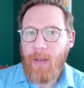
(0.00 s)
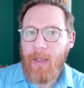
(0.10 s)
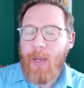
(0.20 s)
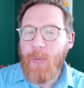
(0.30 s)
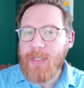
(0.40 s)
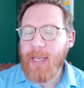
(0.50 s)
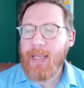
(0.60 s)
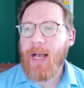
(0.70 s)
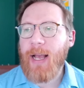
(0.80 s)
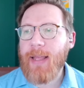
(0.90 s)
He was a
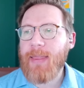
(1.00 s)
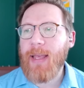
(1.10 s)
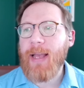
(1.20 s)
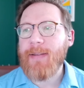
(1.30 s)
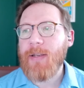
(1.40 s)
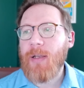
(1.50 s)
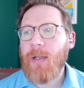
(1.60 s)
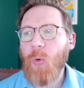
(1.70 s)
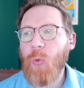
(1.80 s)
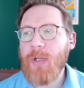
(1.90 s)
guy that
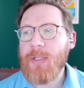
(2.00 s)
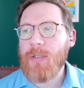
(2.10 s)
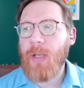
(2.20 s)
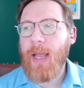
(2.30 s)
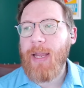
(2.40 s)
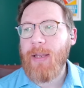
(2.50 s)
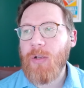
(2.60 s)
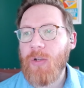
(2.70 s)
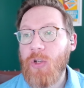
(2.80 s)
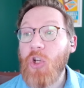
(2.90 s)
was a
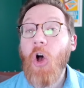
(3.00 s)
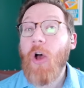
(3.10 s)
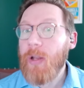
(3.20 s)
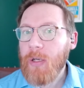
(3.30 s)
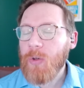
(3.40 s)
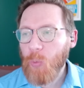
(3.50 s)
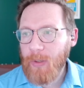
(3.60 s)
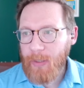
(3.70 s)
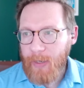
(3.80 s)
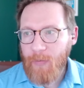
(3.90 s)
good
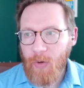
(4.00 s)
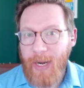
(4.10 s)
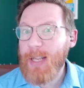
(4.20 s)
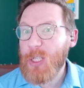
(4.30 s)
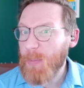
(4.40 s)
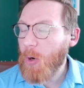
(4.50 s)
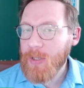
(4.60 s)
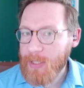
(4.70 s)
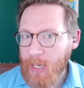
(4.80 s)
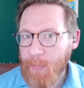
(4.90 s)
reliever in a small
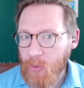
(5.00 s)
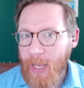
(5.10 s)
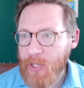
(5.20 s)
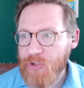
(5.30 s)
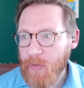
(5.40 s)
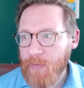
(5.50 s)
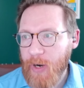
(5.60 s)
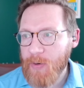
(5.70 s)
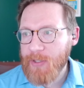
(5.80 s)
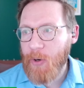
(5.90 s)
sample last year for
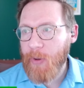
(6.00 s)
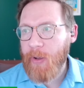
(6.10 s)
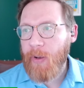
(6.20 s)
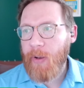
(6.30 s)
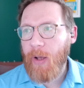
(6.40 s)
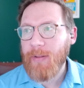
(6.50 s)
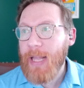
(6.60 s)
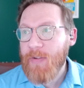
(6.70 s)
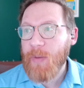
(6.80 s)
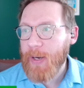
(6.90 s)
Arizona.
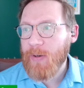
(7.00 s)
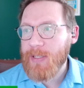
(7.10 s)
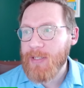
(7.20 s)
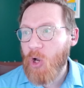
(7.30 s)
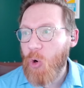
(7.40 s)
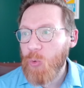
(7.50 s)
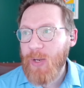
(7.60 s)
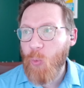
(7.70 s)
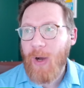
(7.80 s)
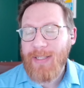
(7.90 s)
11 appearances,
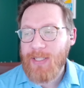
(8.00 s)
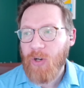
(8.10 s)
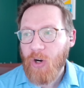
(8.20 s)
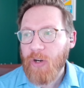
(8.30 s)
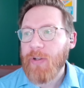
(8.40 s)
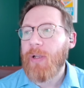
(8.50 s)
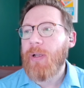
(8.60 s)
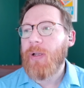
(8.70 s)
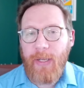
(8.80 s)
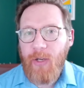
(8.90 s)
only 1 start,
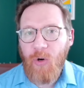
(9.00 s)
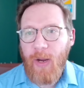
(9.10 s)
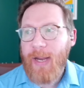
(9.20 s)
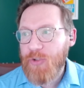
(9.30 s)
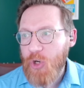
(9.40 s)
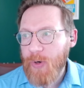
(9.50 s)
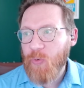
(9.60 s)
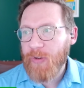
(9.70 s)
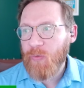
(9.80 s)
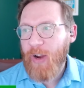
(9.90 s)
ERA,
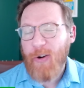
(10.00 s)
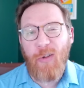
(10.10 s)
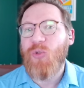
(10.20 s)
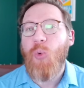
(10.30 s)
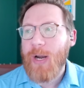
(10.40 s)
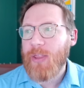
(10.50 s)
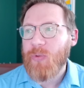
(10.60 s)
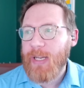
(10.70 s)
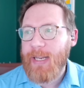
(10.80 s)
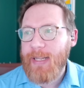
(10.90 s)
2-1 record, and
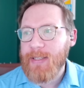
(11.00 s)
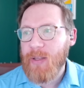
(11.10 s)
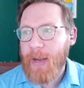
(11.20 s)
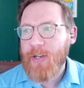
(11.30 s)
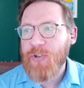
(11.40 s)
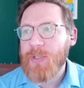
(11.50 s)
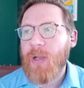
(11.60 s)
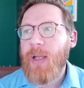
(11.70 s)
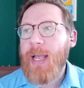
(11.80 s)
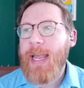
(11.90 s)
23 innings in the majors.
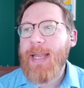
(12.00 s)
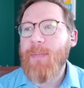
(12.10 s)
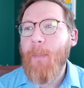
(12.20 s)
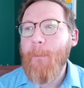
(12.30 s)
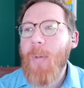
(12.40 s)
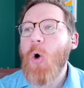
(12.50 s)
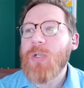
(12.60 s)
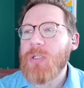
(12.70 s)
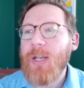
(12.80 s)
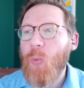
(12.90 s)
He
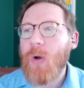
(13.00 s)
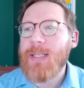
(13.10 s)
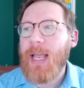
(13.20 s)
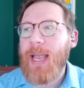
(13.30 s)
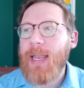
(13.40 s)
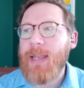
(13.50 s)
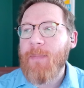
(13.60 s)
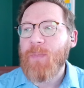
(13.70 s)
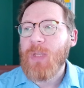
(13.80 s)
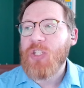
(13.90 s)
mostly was a
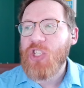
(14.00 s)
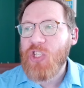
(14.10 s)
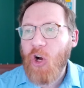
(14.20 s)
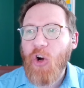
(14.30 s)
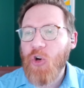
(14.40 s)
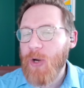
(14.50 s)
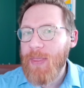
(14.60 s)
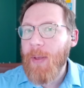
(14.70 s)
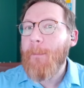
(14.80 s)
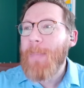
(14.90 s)
starter in
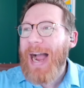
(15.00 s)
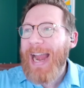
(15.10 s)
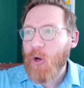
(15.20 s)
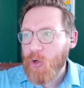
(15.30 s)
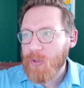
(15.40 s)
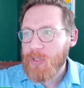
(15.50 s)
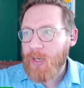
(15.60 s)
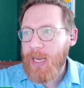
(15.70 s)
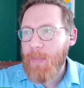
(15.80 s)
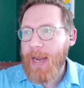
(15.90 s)
the minors.
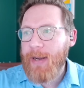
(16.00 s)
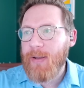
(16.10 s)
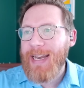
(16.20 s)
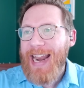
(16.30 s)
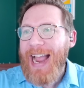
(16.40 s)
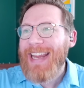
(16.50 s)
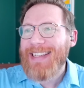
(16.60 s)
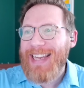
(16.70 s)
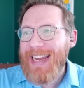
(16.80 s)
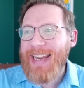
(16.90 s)
He made
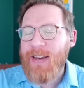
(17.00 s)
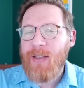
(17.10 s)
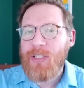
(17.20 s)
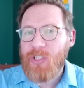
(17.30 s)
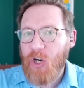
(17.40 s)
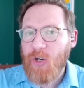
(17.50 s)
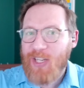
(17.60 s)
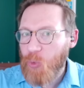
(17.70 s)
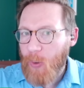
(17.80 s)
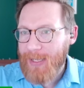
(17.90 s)
19 starts
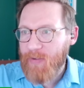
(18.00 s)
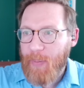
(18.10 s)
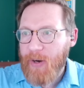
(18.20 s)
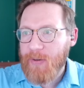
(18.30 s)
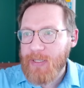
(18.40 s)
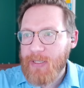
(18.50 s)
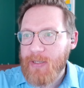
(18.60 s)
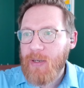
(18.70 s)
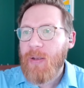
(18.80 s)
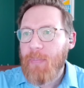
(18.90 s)
and 27 appearances,
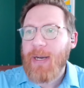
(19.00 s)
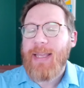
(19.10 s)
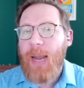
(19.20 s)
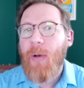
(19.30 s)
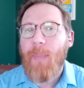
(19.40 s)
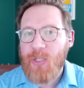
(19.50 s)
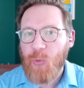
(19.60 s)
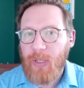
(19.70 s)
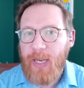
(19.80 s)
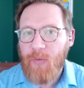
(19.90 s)
but he came up as a
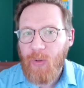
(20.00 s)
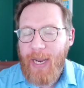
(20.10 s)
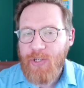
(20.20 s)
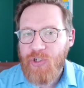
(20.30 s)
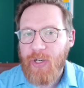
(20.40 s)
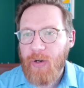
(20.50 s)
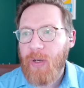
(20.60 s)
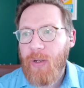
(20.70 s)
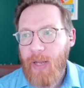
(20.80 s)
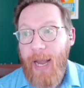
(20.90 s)
reliever last year.
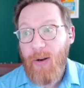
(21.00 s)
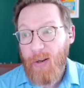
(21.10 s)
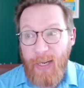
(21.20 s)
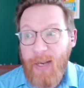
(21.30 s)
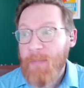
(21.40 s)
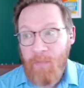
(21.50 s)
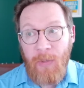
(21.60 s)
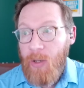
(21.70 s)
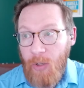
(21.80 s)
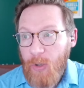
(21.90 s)
And again,
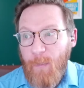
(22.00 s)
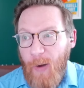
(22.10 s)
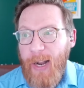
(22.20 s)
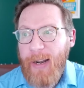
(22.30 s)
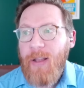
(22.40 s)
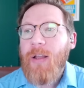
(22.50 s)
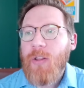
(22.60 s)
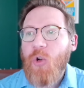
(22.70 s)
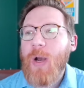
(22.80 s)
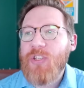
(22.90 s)
looked fine.
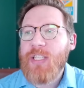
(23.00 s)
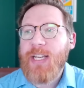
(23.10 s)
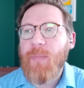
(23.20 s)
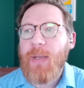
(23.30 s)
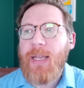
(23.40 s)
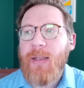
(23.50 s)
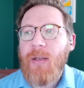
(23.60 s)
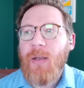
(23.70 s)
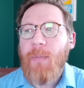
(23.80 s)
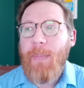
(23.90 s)
The question's going to be,
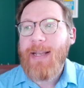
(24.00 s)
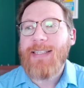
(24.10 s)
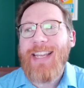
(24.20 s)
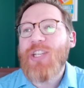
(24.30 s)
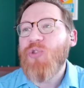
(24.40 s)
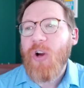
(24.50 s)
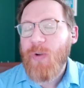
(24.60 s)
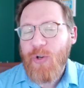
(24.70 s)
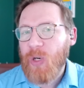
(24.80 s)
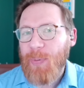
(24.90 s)
because he struggled
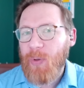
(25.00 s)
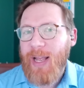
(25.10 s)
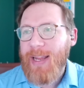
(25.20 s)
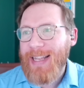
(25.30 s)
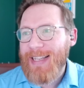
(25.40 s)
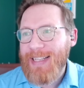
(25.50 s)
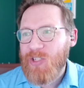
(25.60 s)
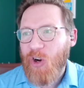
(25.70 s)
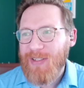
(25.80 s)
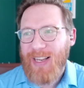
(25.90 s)
in AAA in his
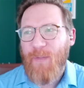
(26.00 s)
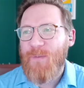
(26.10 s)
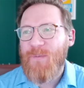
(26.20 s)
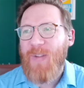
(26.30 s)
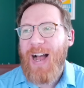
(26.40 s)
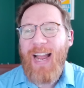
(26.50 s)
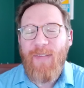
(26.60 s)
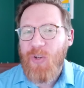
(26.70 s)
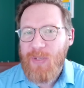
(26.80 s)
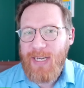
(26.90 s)
starts, like a
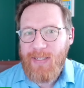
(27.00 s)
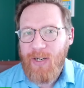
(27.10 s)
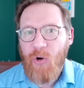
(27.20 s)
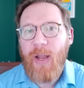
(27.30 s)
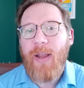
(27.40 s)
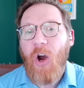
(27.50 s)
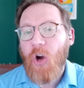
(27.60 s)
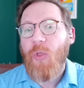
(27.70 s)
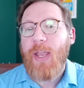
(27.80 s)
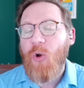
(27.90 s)
5.26 ERA, are
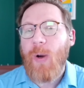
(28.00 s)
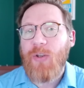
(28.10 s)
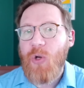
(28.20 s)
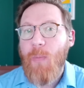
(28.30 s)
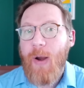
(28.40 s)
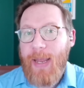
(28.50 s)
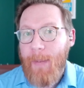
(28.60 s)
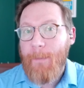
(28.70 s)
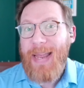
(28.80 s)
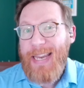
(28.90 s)
they going to make
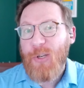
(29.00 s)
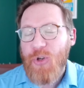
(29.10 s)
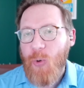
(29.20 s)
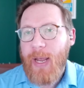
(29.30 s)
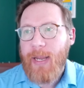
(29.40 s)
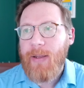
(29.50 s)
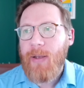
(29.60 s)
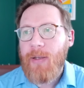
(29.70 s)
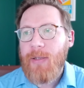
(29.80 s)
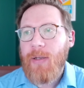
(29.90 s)
him into
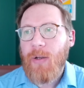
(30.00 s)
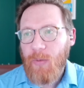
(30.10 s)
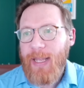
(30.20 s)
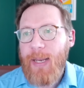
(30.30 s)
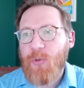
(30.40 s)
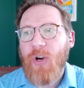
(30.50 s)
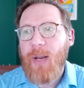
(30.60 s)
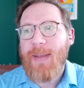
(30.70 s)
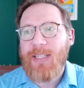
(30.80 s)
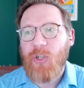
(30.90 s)
let him try to
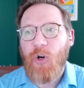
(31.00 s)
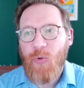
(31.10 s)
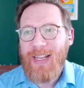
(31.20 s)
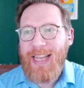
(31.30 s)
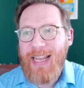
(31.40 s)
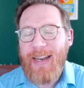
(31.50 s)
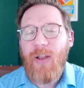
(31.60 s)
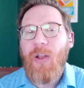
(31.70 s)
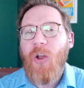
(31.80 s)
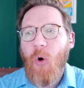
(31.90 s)
be a starter again,
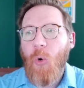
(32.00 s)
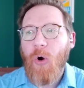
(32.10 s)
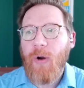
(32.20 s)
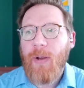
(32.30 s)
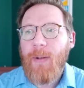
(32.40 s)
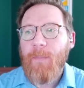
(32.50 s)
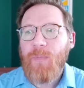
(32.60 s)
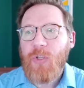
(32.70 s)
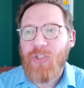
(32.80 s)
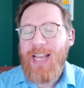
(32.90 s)
or
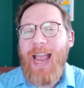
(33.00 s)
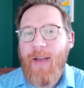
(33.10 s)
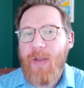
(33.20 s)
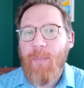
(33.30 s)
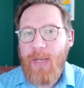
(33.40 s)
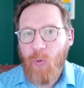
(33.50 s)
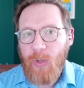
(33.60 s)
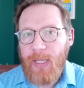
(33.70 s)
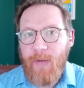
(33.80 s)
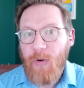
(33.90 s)
just have him be a
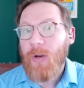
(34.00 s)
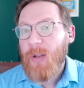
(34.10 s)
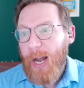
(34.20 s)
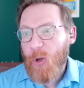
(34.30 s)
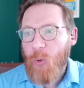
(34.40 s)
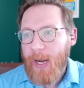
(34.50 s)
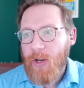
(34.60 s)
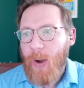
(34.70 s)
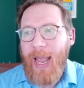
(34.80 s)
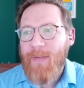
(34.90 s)
reliever? I don't quite
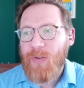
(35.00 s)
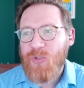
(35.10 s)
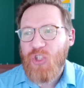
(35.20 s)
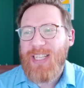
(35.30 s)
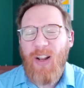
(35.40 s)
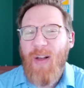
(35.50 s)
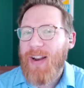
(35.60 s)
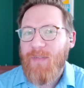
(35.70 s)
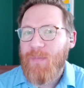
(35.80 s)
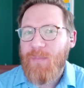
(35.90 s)
know. I haven't just seen a lot
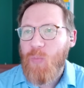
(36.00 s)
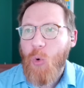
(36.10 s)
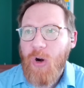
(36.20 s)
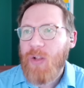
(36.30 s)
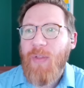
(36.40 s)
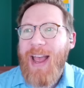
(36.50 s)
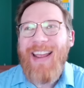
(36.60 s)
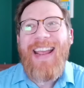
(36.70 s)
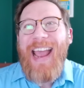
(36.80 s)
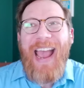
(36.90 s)
of work on that.
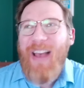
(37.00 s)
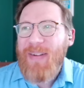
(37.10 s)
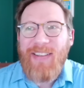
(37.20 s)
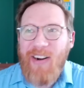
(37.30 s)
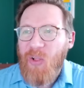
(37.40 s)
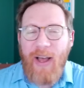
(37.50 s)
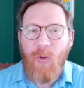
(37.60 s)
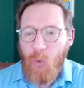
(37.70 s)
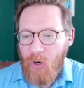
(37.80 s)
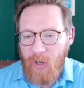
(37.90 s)
Haven't done a lot of
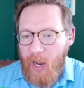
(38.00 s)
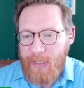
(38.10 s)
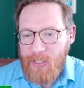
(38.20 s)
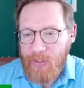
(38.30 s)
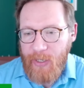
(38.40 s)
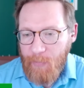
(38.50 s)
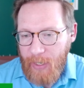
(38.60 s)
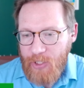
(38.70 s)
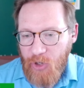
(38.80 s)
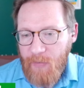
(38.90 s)
work, honestly, on
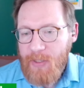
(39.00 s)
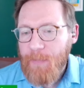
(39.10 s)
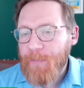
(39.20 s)
Bryce Jarvis.